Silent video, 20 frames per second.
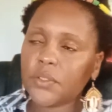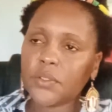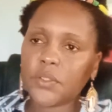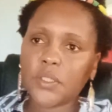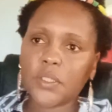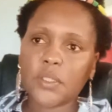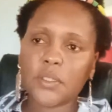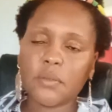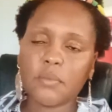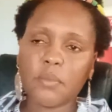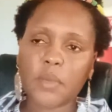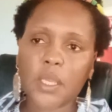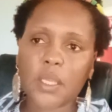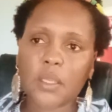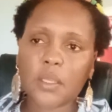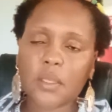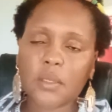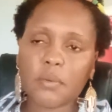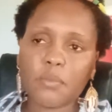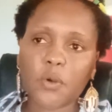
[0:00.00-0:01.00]
you didn't
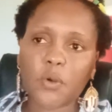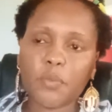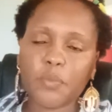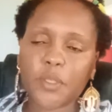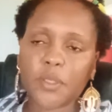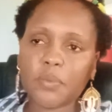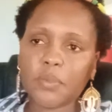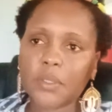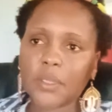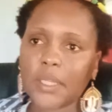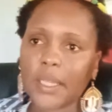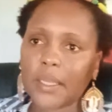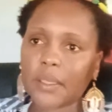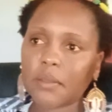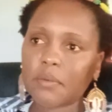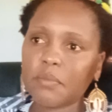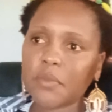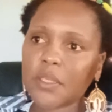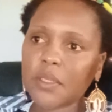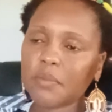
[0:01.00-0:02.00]
make more people
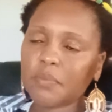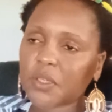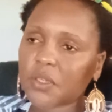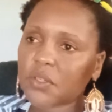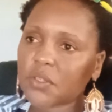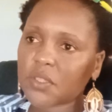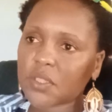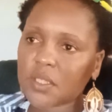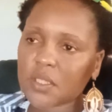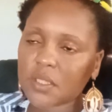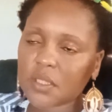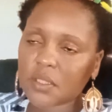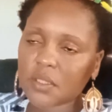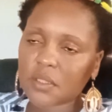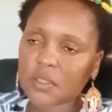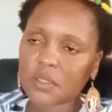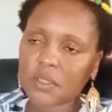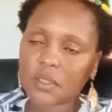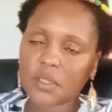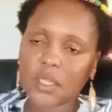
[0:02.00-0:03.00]
like me because
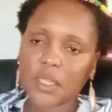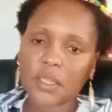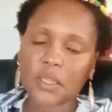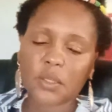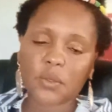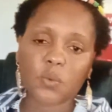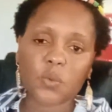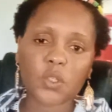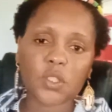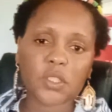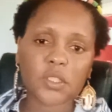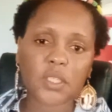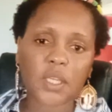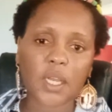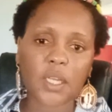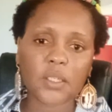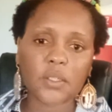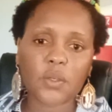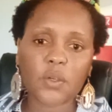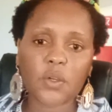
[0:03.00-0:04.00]
then the world
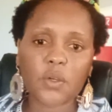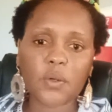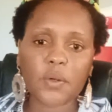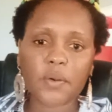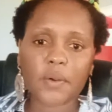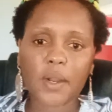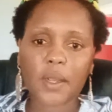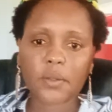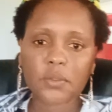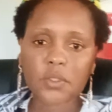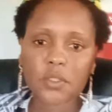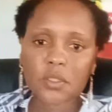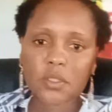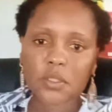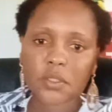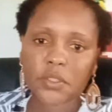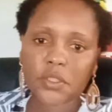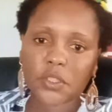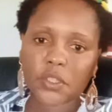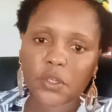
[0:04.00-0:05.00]
can't go around,
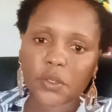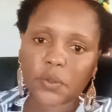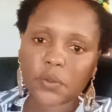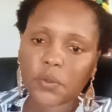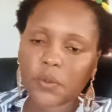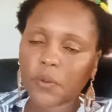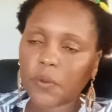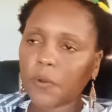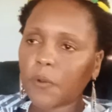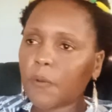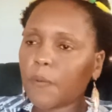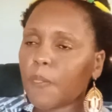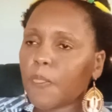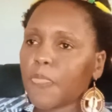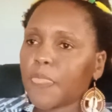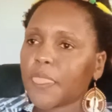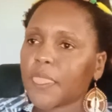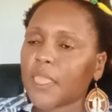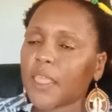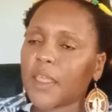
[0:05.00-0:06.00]
you know.
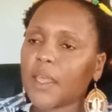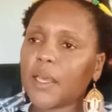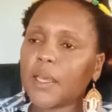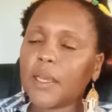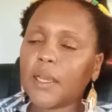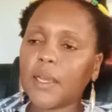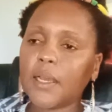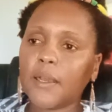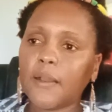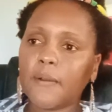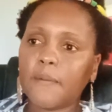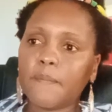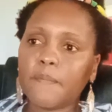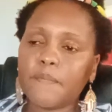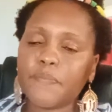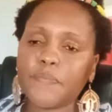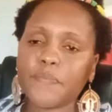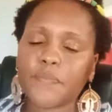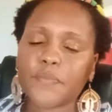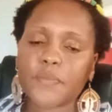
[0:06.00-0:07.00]

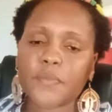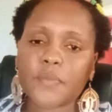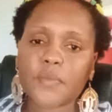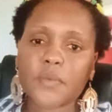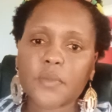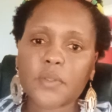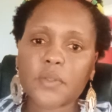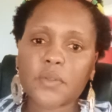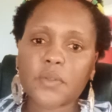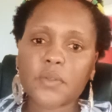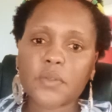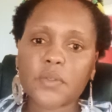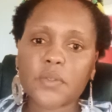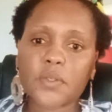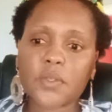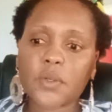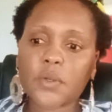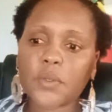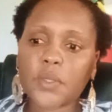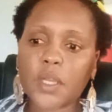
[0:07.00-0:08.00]
Um,
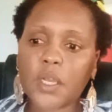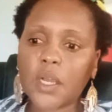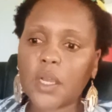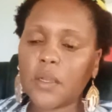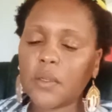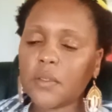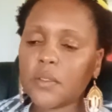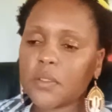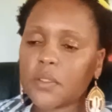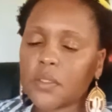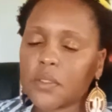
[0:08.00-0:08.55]
so, yeah.